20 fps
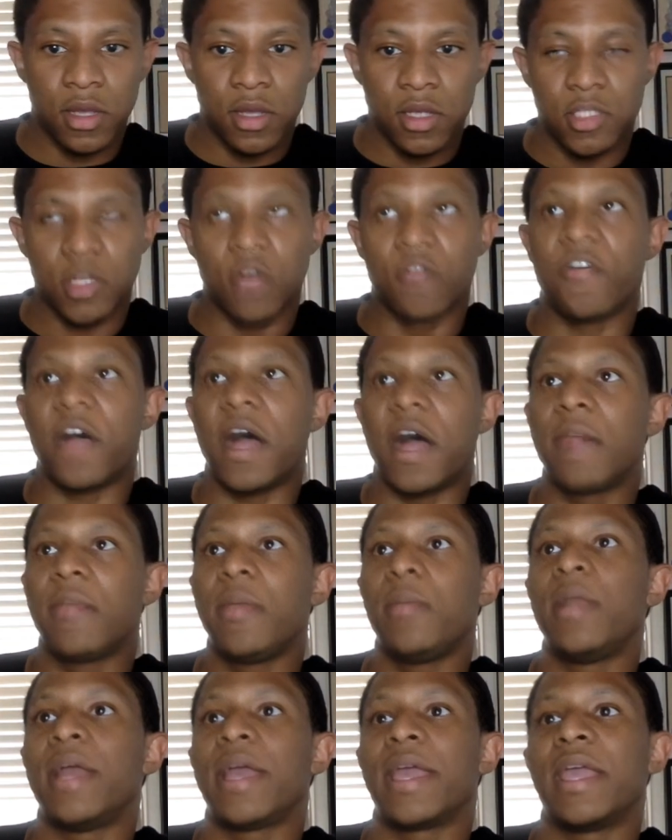So find
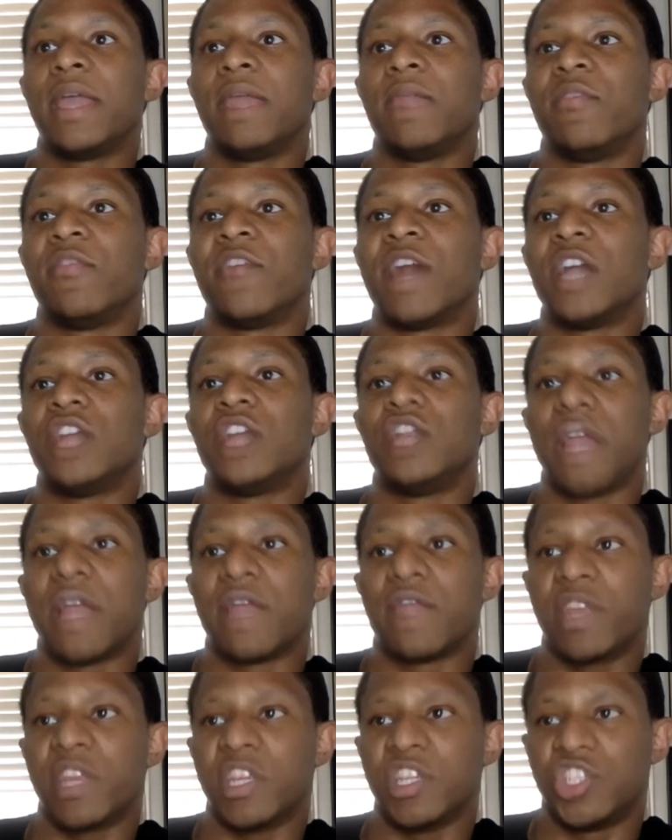people that can provide you that
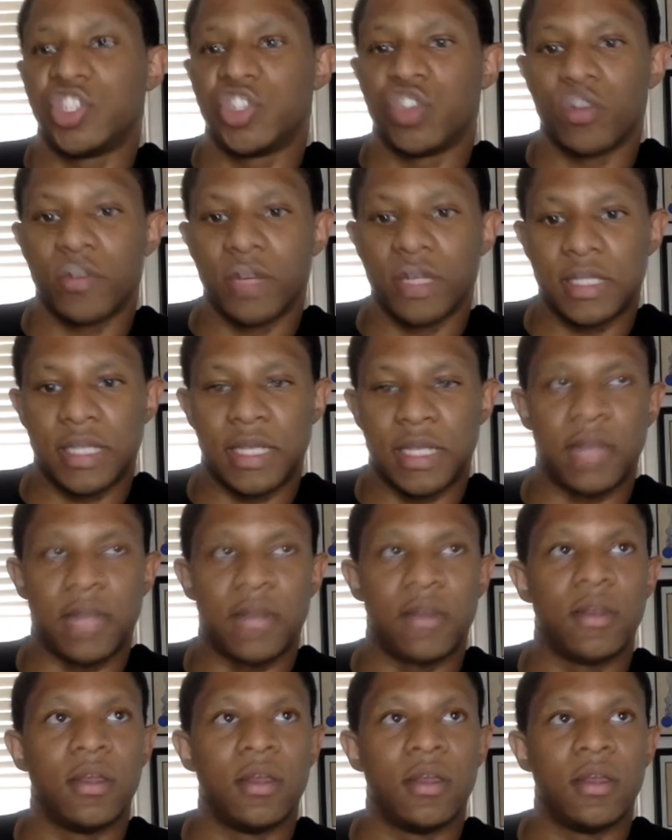reassurance
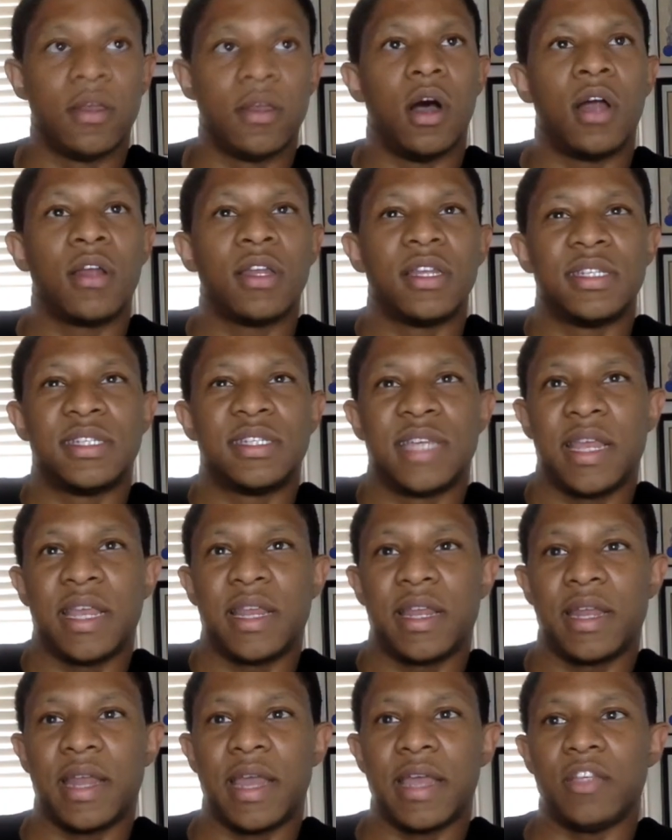and
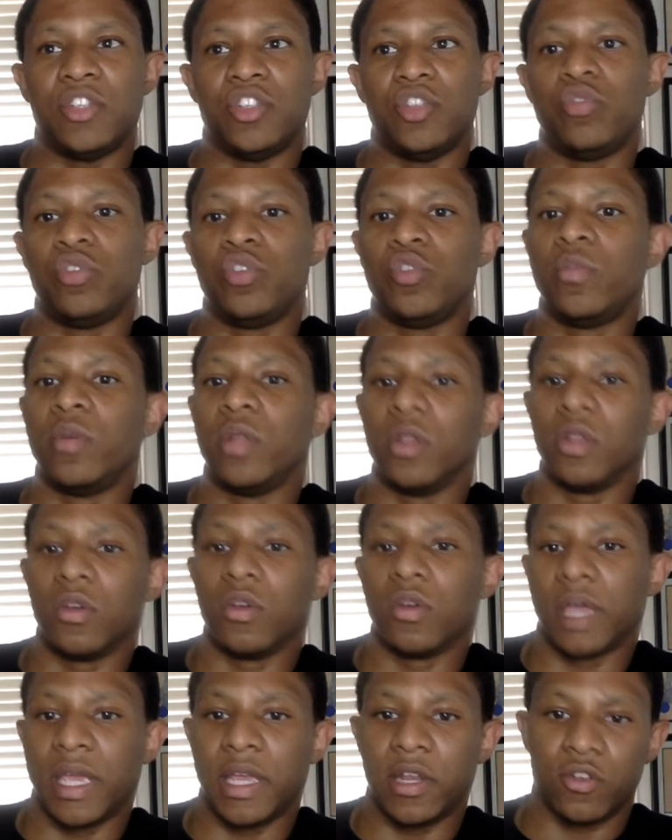understanding that you do
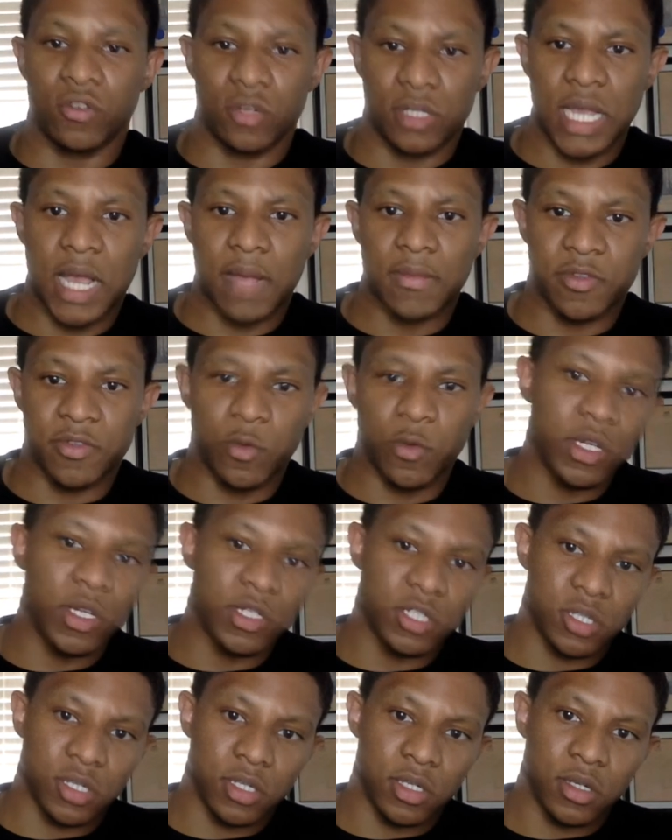belong here during times of
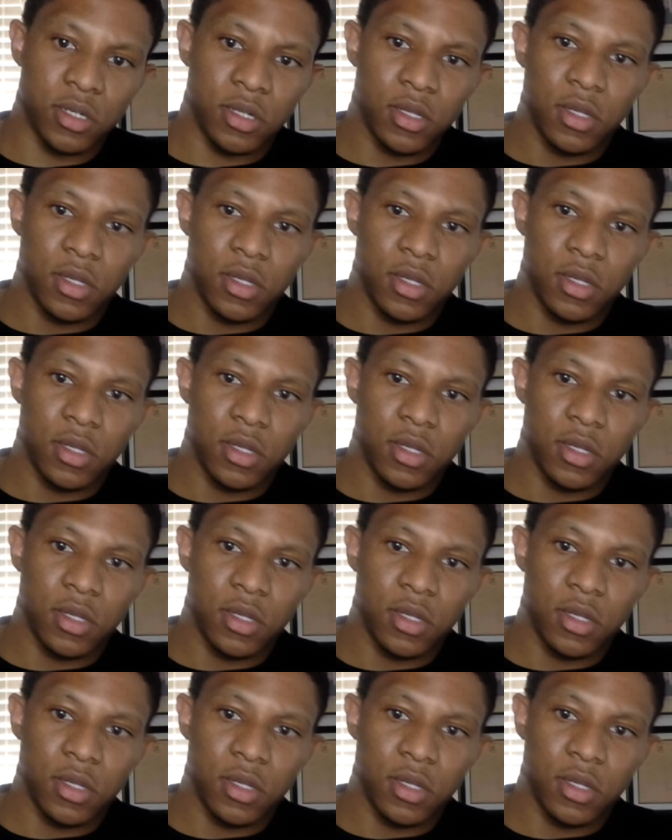questioning.